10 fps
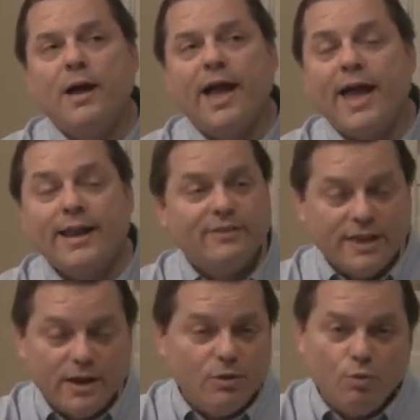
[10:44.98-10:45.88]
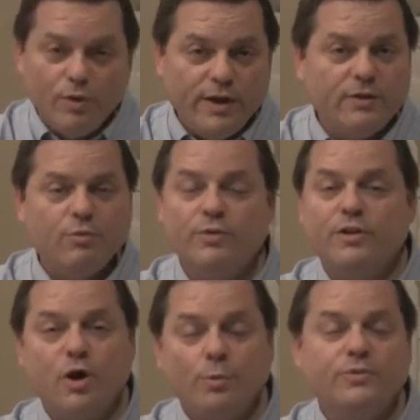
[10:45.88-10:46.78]
And at the end of the week, when the
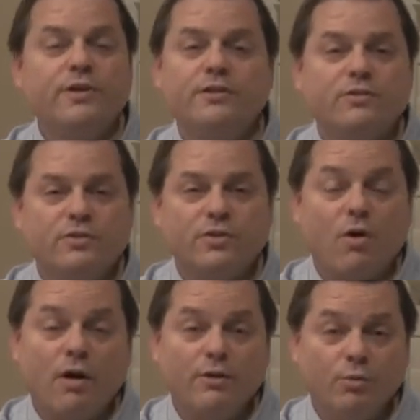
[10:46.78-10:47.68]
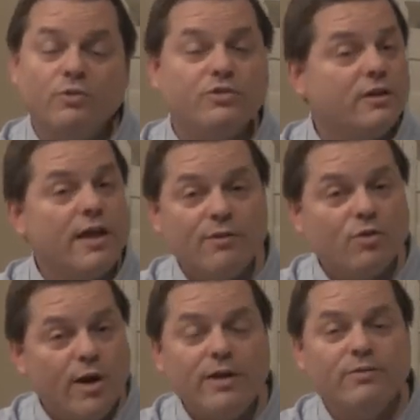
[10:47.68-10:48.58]
dope sickness is gone, you will still have
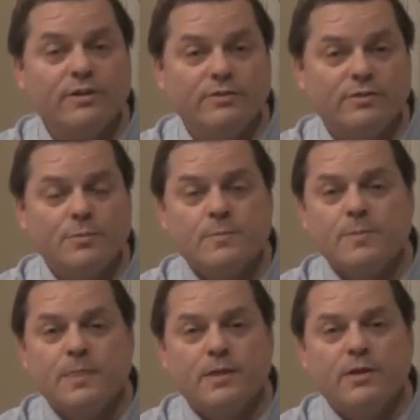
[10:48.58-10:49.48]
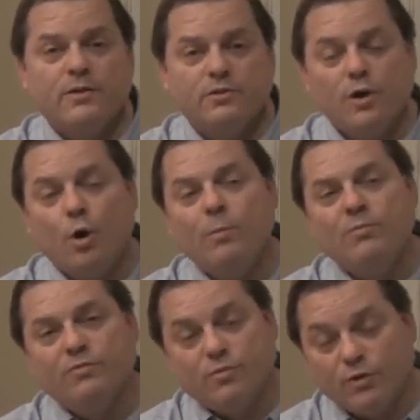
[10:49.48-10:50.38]
cravings.
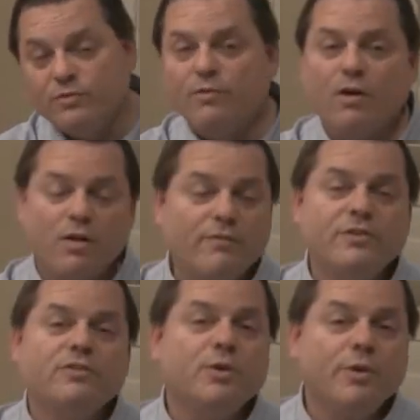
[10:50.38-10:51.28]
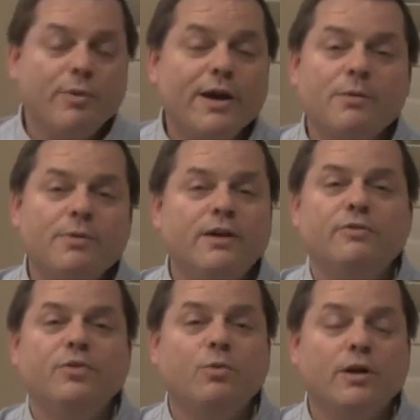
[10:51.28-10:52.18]
So, first of all, obviously we recommend
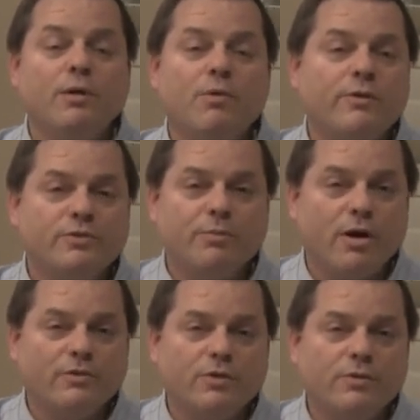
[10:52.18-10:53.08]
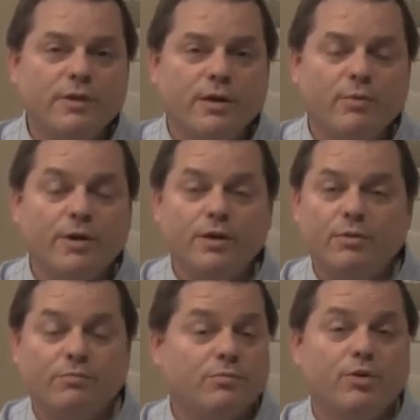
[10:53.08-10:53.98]
if you want to come off Suboxone that
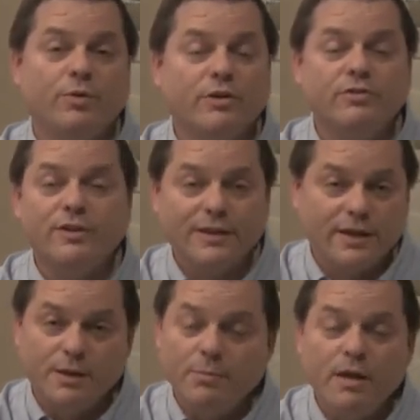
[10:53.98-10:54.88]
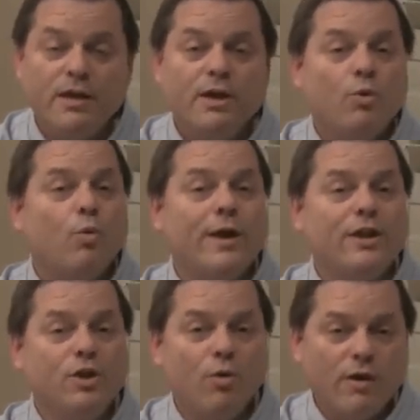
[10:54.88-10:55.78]
we do it as a team,
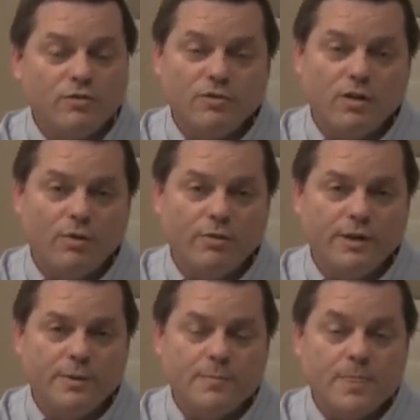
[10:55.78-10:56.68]
wean you off slowly.